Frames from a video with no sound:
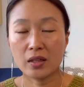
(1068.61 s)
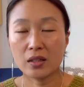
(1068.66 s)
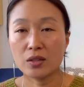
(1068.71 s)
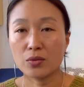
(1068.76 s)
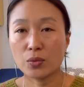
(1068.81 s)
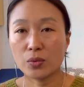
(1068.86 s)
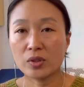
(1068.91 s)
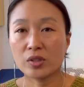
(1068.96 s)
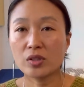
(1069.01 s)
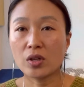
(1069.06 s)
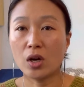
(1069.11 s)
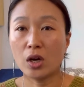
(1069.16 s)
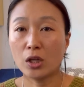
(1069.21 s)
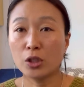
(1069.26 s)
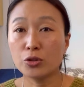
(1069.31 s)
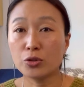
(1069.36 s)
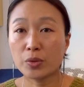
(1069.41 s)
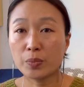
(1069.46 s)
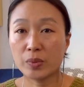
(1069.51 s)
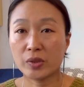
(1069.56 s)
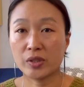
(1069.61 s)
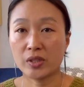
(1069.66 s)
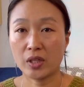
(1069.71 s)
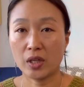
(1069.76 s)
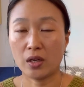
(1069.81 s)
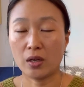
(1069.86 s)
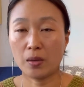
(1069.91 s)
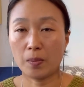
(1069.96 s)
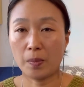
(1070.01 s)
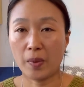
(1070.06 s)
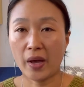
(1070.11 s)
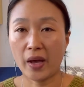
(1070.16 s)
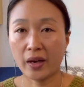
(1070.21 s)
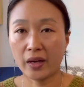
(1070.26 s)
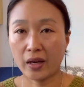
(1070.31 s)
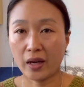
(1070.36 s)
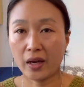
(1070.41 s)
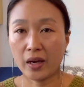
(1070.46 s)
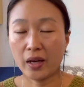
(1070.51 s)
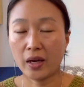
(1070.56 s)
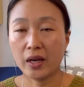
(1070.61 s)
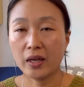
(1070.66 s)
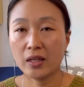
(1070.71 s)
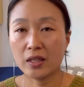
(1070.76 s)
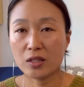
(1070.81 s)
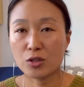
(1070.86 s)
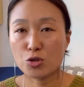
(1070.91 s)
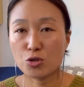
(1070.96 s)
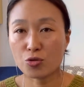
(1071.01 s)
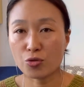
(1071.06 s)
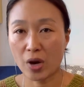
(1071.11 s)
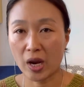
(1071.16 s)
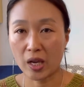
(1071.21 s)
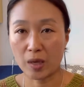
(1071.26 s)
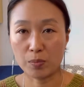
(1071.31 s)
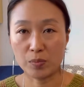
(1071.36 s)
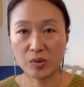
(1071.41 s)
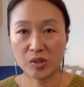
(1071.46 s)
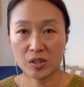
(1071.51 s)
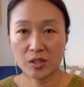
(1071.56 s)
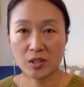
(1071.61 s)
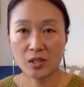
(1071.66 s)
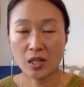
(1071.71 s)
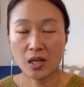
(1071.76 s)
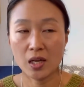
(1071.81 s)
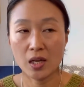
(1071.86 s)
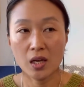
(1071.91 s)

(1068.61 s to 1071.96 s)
it was 100% alpaca, and it drapes.